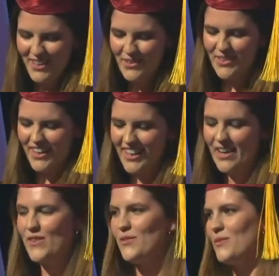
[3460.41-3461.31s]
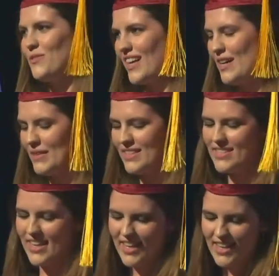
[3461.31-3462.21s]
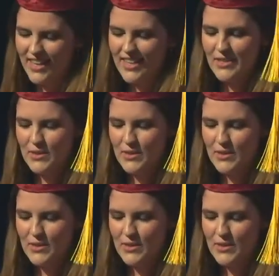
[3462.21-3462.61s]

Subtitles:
like to thank everyone for coming today